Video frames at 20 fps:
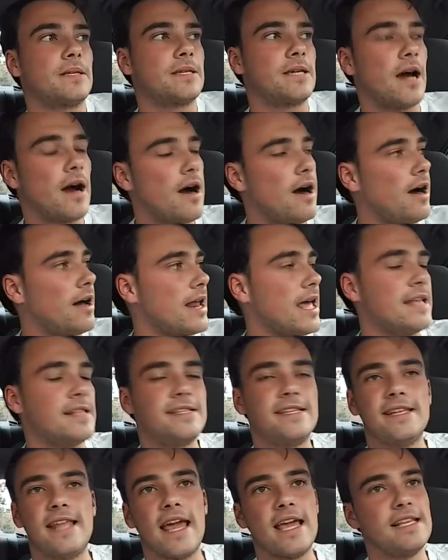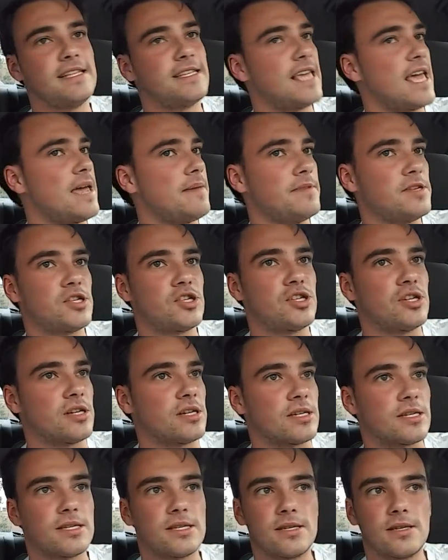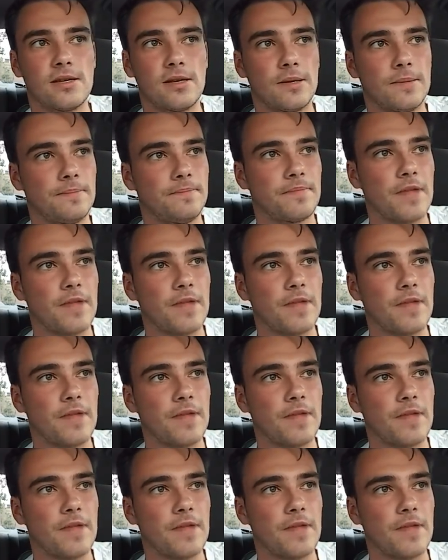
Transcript: God, and today's game is just...